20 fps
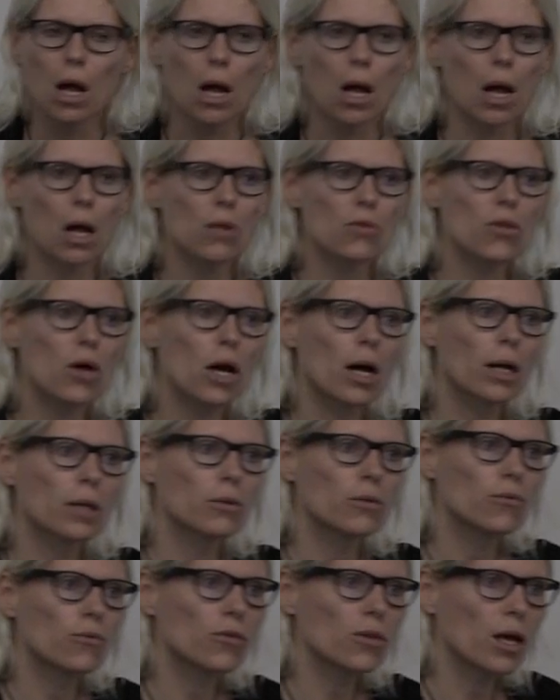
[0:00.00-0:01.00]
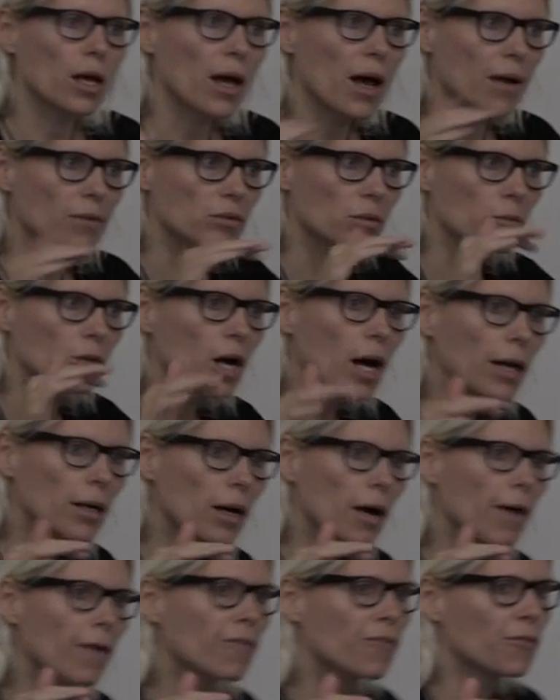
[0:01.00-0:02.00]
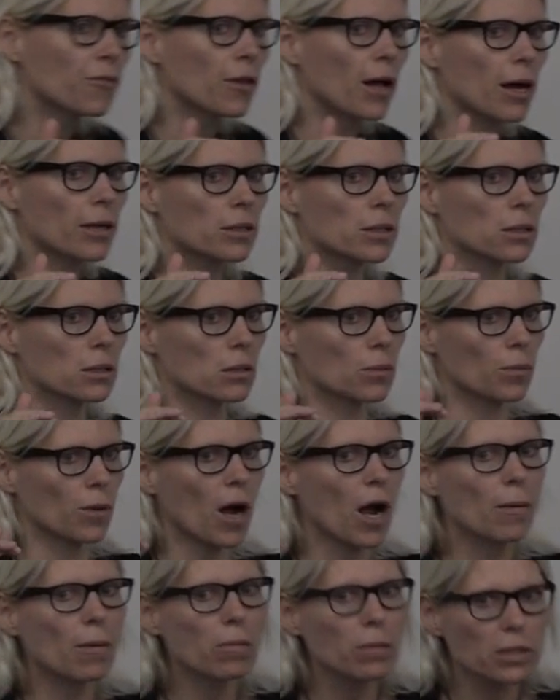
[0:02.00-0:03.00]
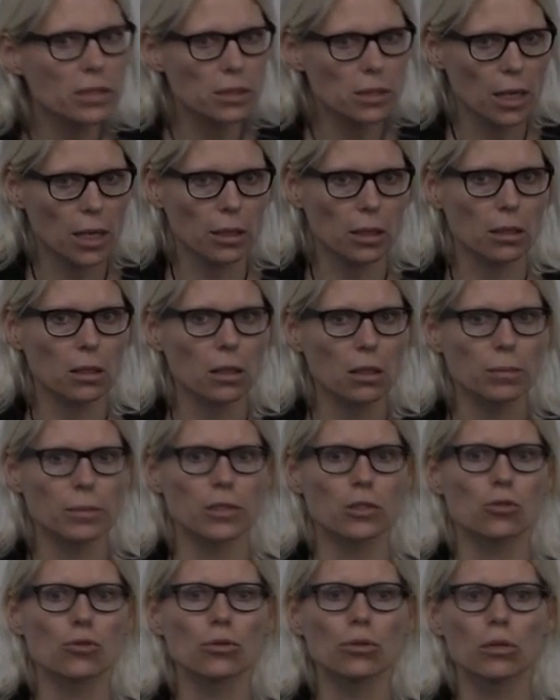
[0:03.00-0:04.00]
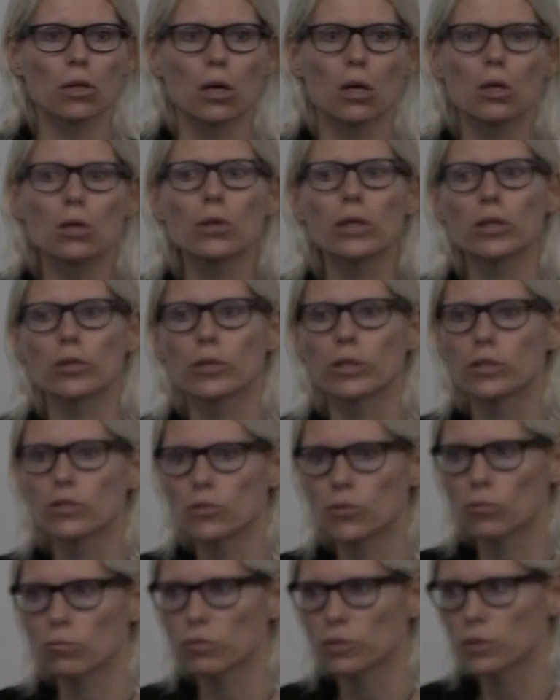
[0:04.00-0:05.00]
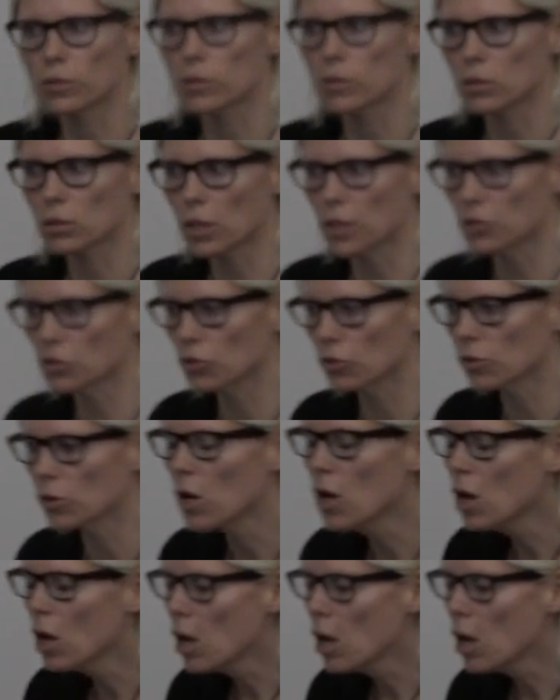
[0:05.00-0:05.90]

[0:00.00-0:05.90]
And then they have some cutoff that's probably set a little bit too low according to recent discussion.